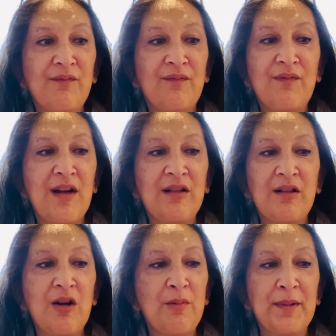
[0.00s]
find
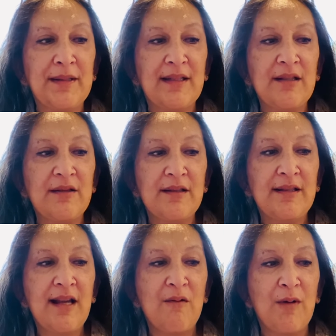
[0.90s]
coping skills
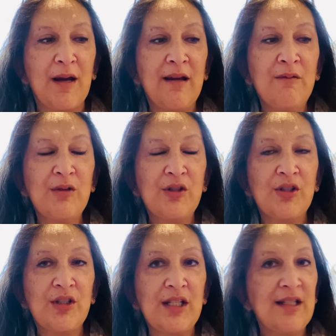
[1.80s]
that way,
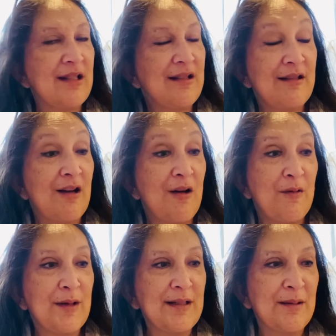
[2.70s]
which isn't
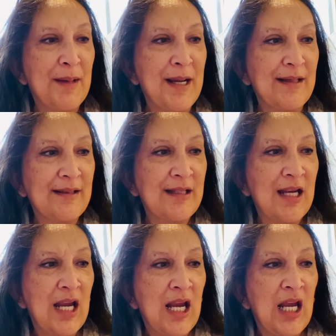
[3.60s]
always the best.
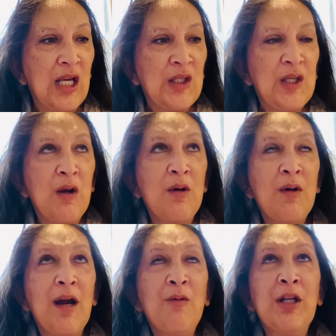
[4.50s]
So
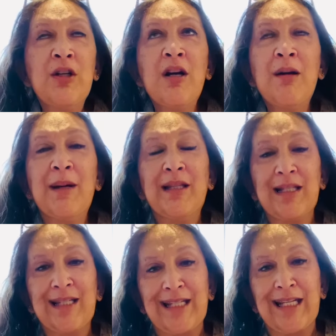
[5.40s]
I want to talk about the
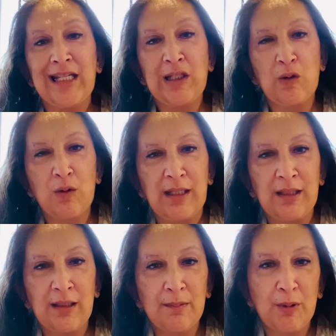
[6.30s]

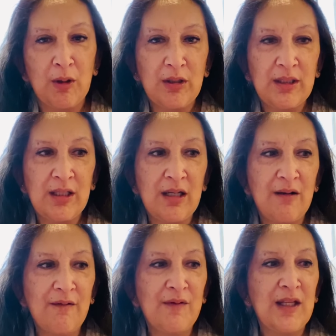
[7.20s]
schizoid part
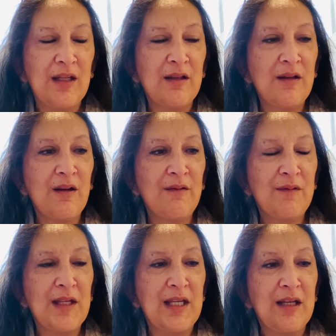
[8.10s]
of
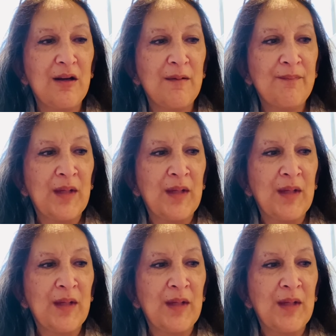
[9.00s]
the